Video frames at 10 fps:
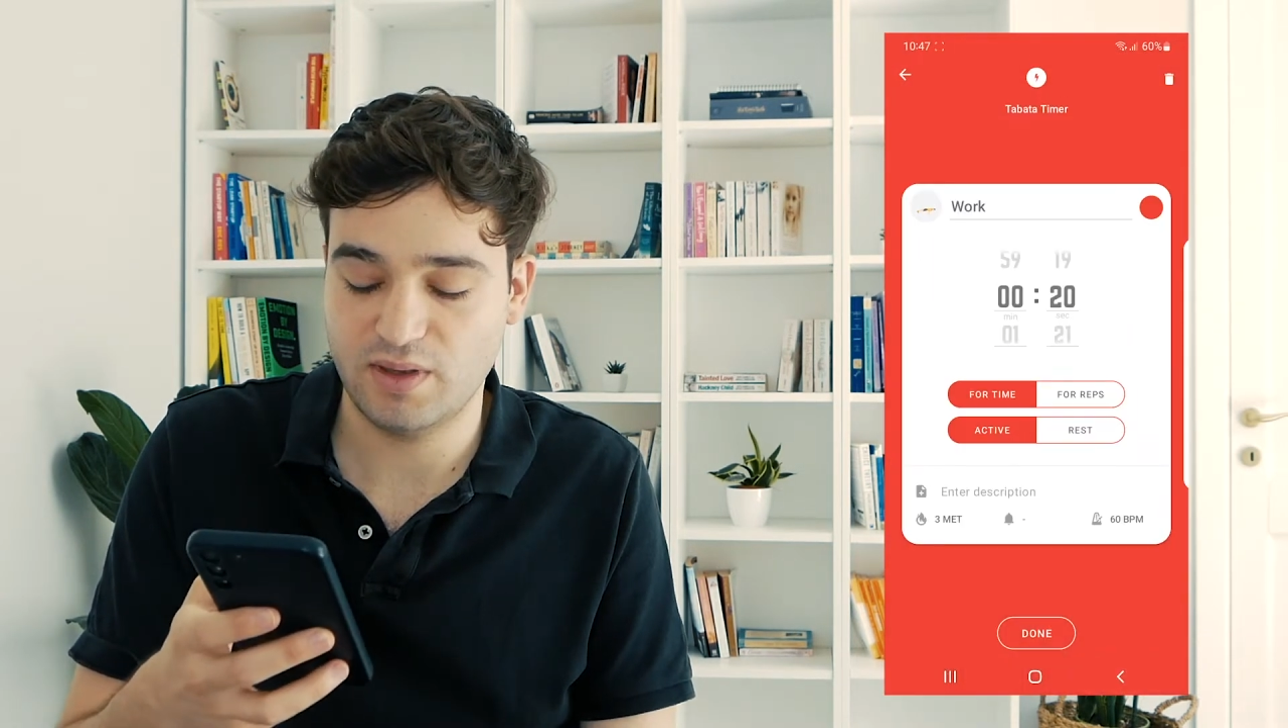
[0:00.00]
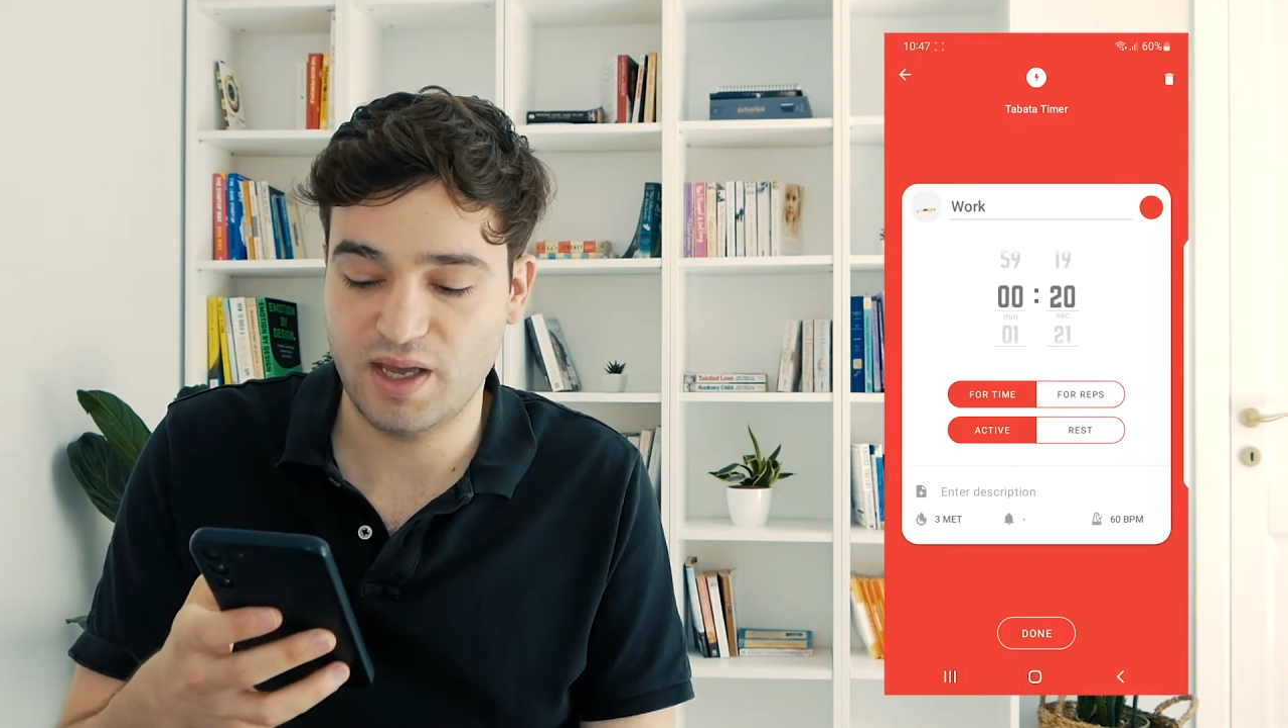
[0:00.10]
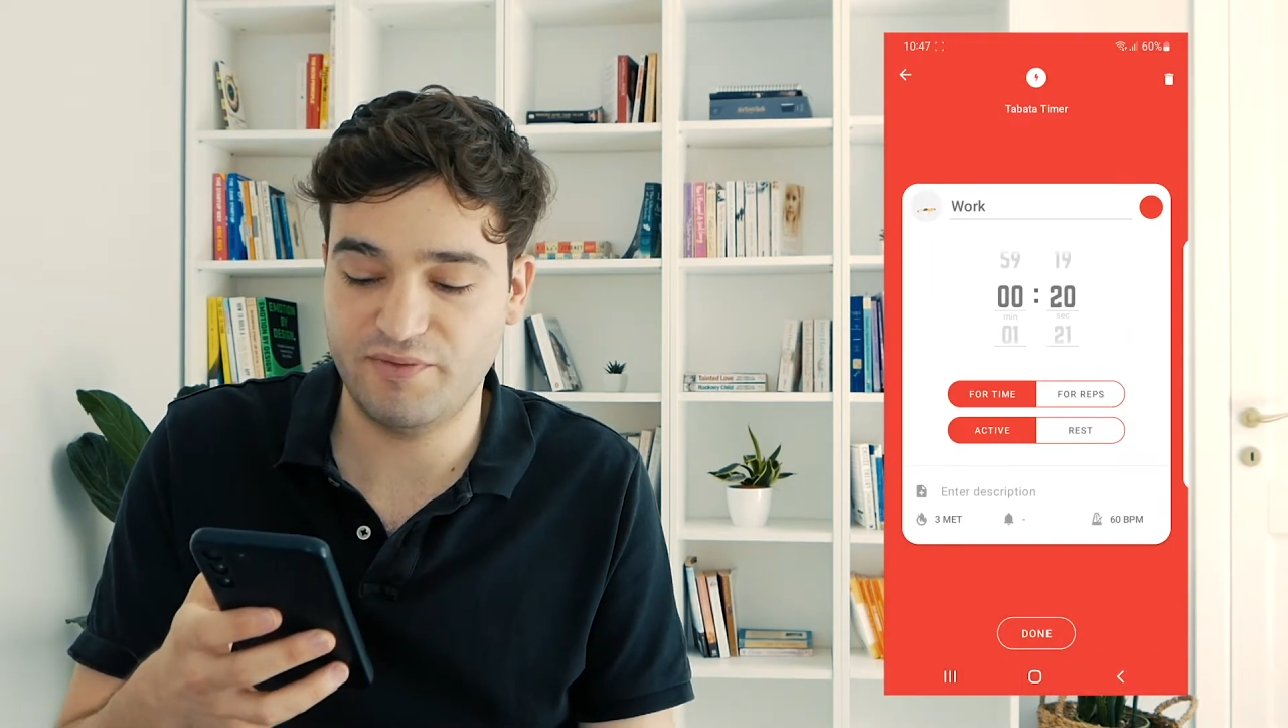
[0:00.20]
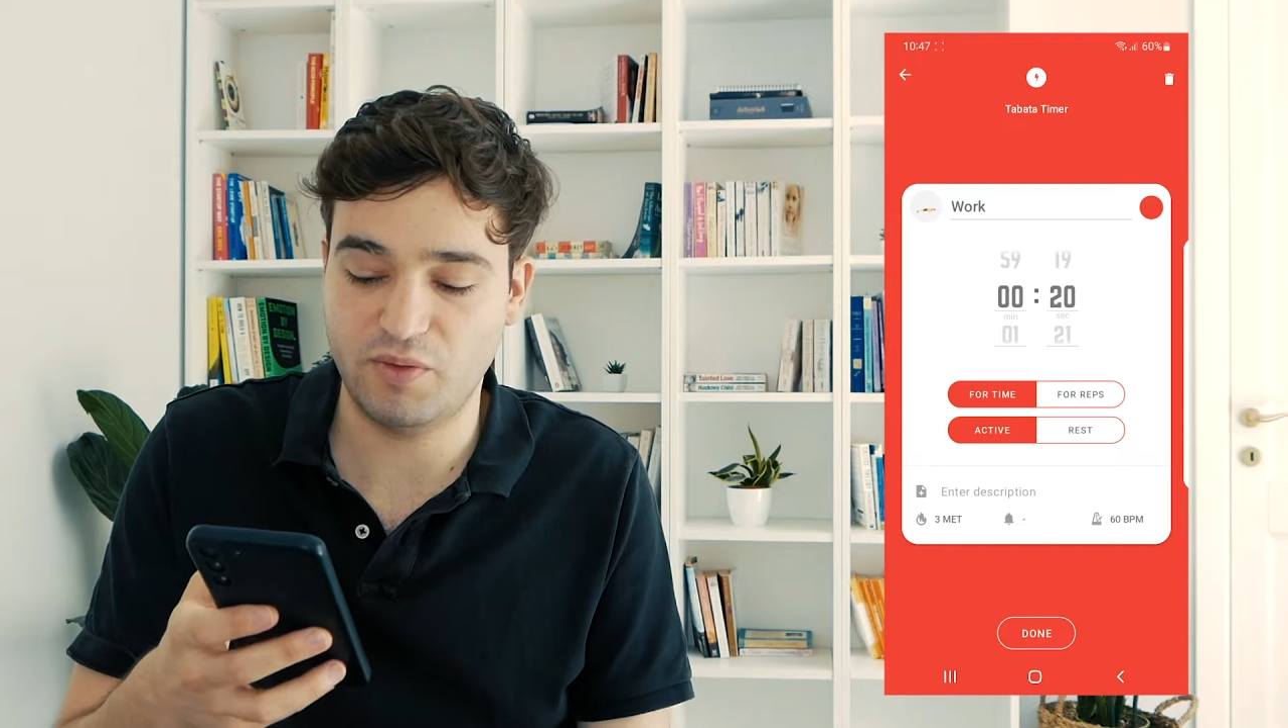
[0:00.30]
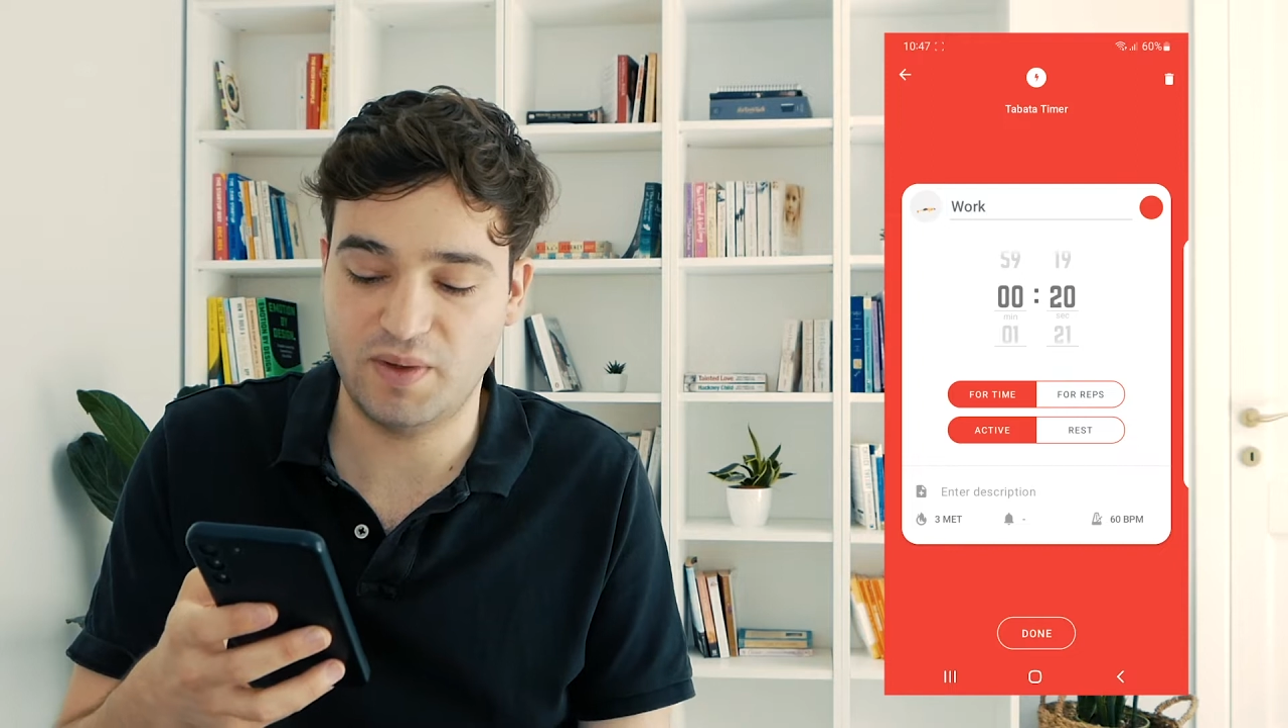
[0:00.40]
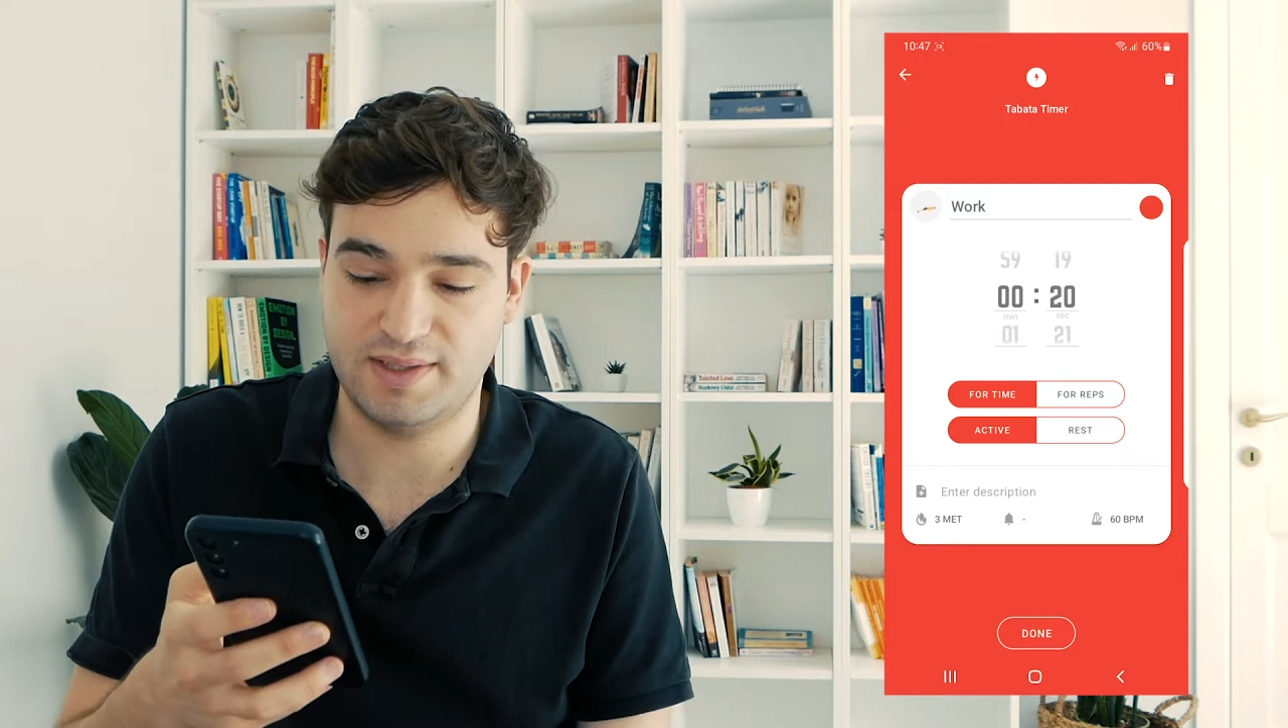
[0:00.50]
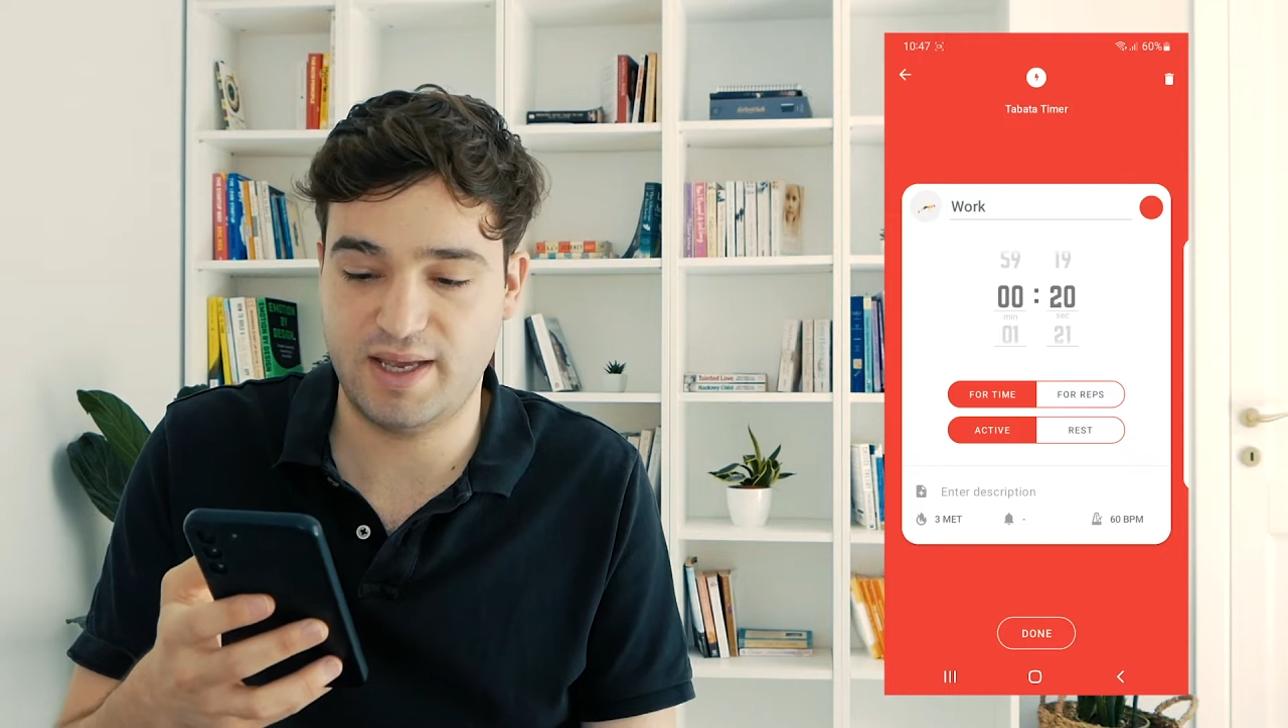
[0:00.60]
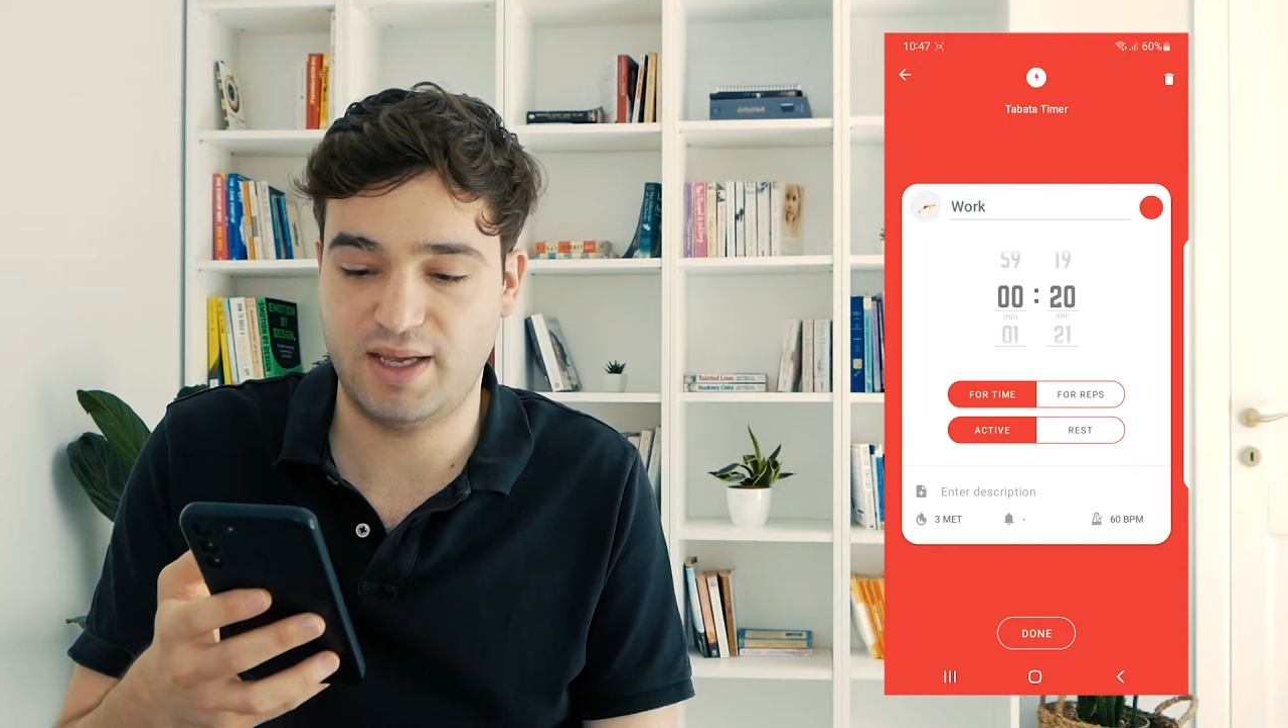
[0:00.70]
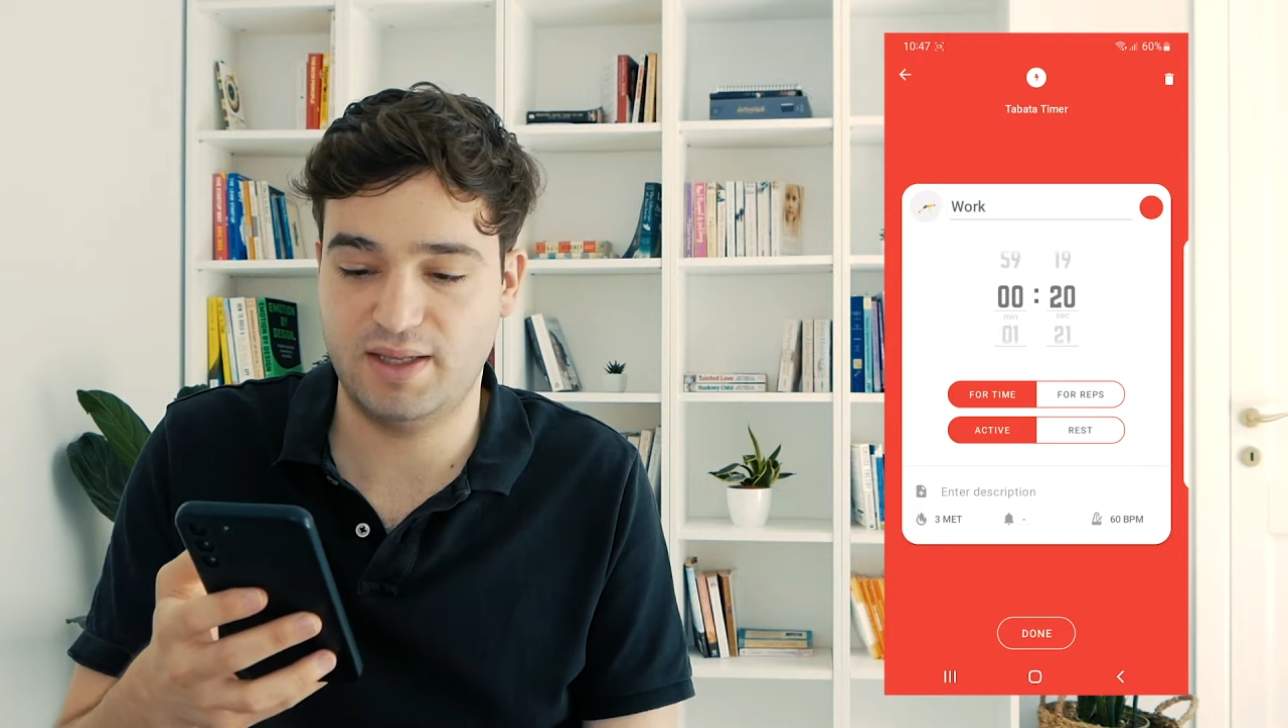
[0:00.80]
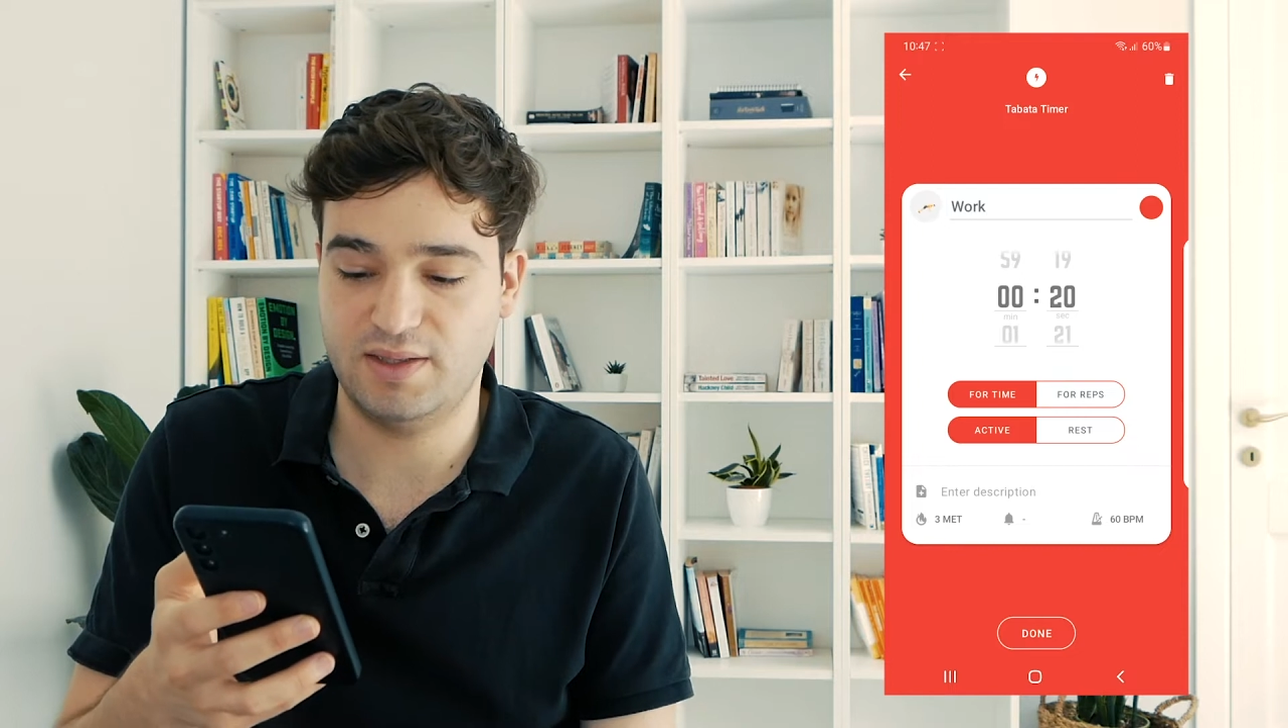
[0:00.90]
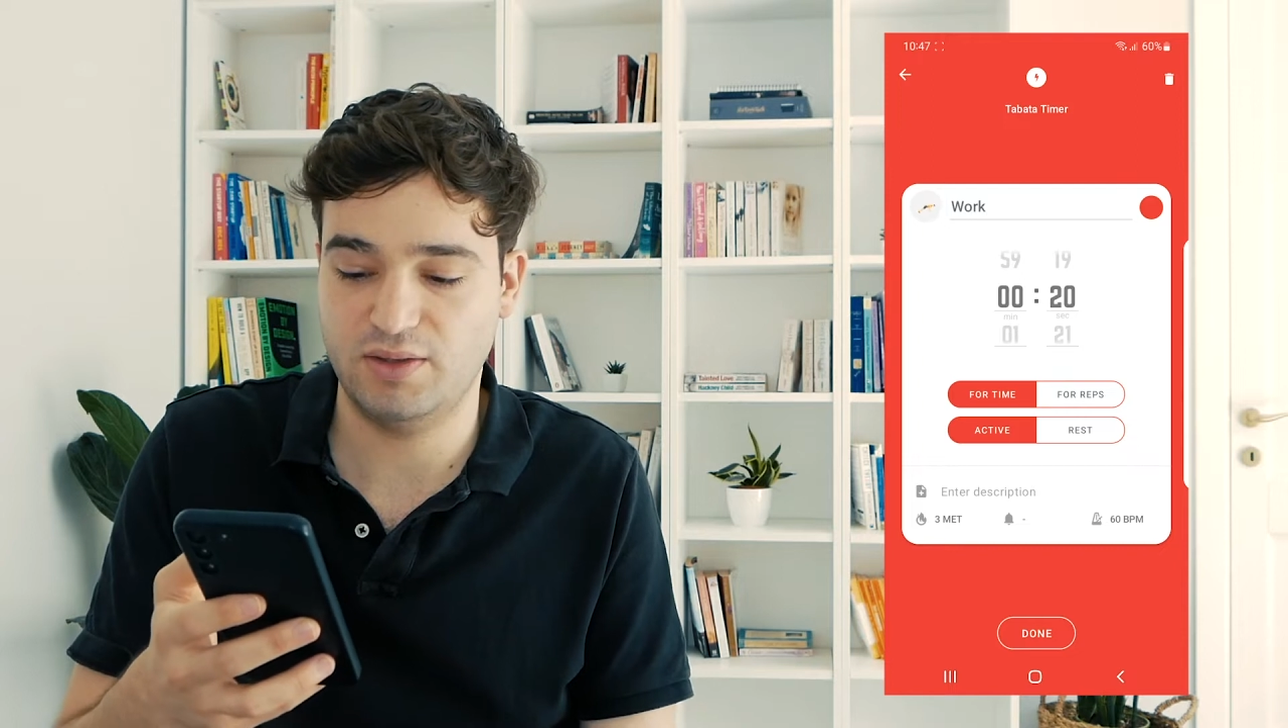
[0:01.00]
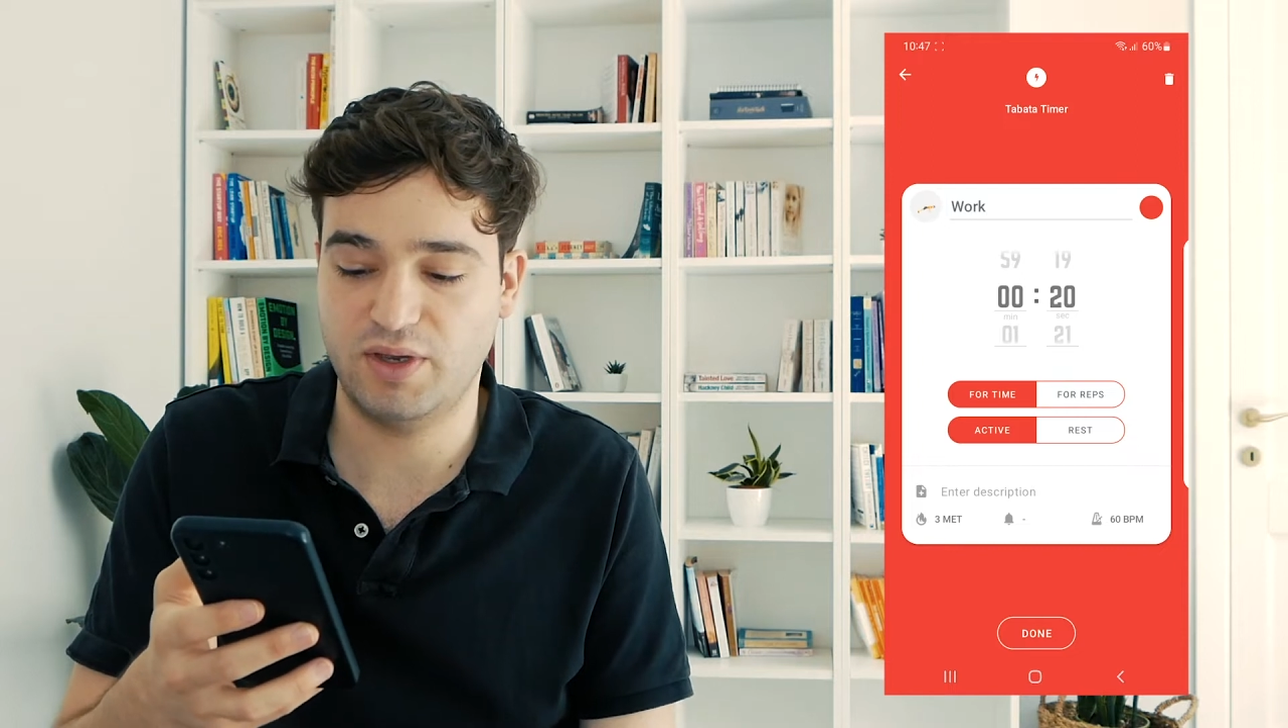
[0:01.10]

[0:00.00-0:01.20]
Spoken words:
every 1 second.